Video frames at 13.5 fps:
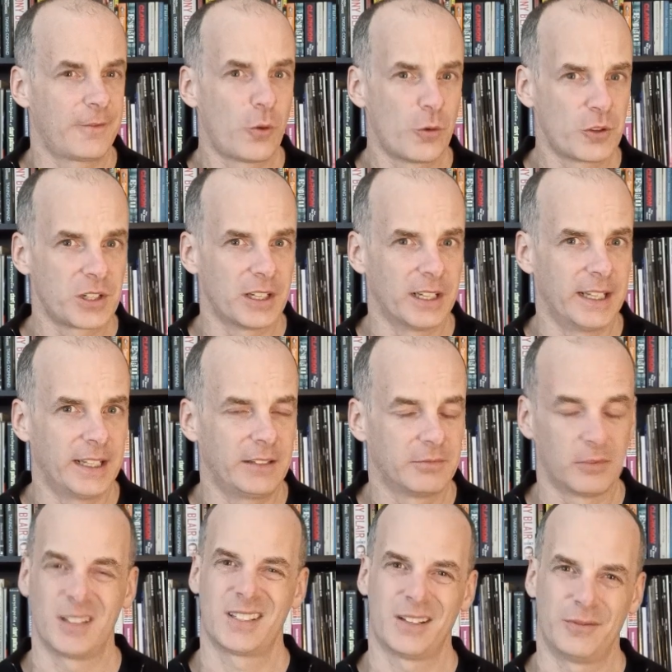Fortunately
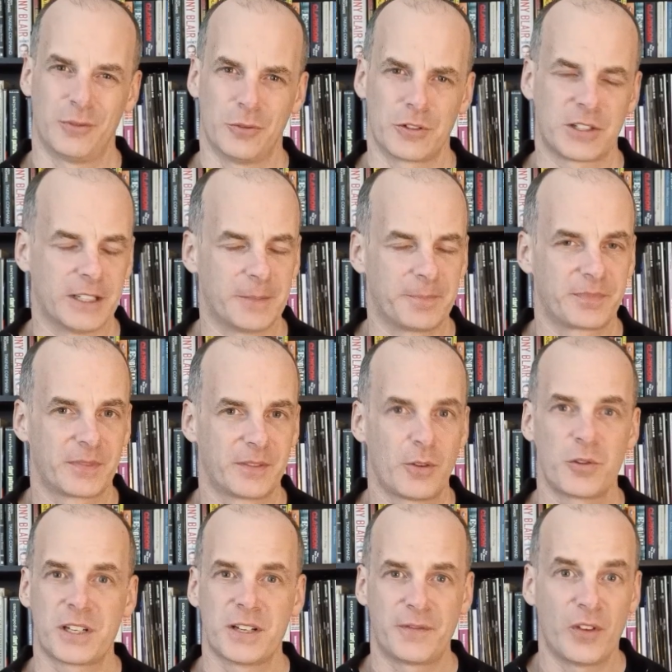
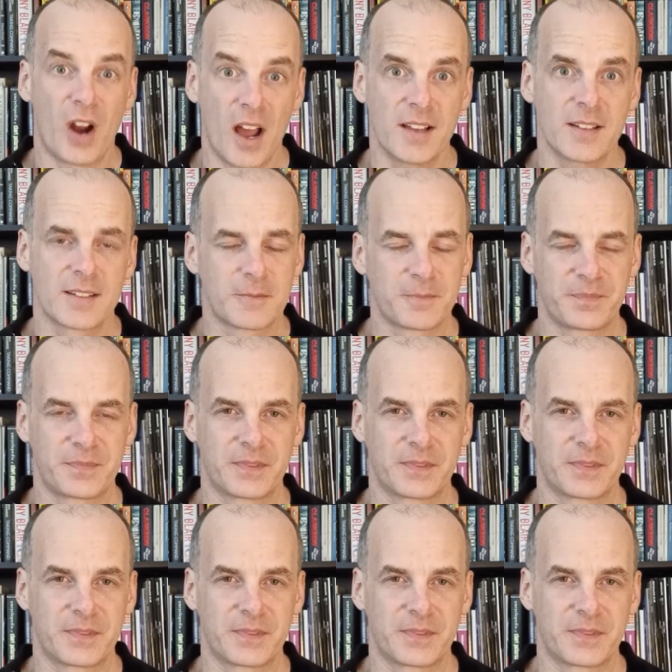for us,